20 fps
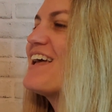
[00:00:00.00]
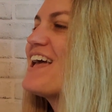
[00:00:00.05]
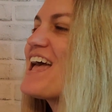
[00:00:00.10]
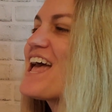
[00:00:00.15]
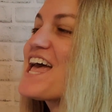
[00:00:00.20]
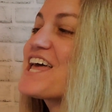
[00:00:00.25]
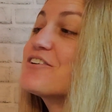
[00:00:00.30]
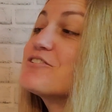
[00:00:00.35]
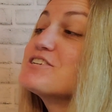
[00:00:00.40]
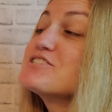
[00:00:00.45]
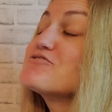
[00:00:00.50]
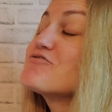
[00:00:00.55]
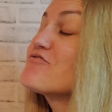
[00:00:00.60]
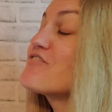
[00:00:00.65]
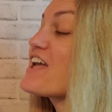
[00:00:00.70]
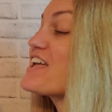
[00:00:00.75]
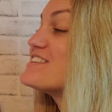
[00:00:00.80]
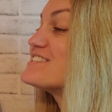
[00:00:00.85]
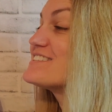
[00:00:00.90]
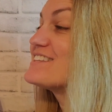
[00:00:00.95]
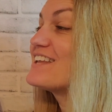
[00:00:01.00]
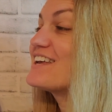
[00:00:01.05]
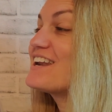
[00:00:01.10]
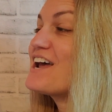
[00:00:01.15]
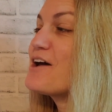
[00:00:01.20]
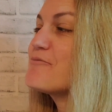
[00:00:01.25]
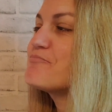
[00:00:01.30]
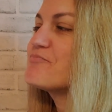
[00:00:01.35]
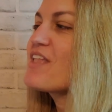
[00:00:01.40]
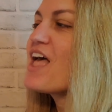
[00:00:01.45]
Henry's face lit
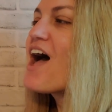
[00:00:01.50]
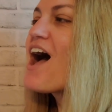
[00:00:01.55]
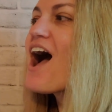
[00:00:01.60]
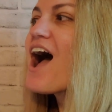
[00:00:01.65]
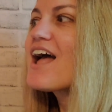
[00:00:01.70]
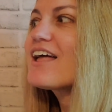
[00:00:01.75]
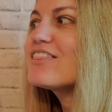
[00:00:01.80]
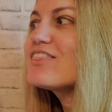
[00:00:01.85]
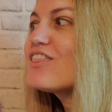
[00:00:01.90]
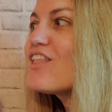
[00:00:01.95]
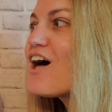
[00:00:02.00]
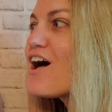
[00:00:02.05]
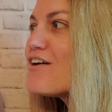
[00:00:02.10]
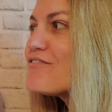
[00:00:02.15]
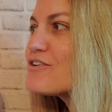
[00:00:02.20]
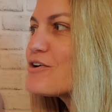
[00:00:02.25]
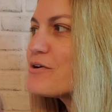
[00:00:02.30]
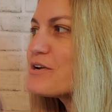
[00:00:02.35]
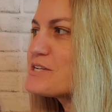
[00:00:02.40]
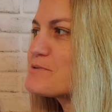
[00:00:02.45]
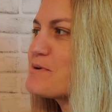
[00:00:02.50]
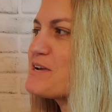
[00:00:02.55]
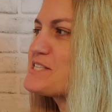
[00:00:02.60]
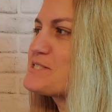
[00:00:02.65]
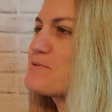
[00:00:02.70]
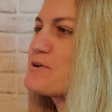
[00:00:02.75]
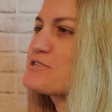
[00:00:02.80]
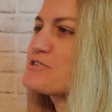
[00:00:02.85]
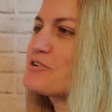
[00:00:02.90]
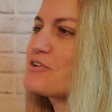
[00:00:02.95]
up. "I love going to my
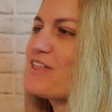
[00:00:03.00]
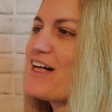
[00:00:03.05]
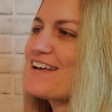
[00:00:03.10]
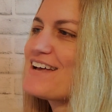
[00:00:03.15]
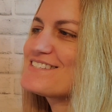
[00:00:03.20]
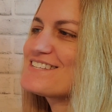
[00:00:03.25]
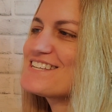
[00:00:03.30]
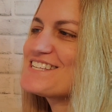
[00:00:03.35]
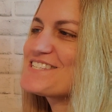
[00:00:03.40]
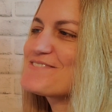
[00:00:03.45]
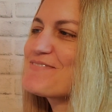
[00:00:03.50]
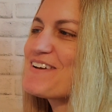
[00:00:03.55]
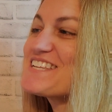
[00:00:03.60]
special classes.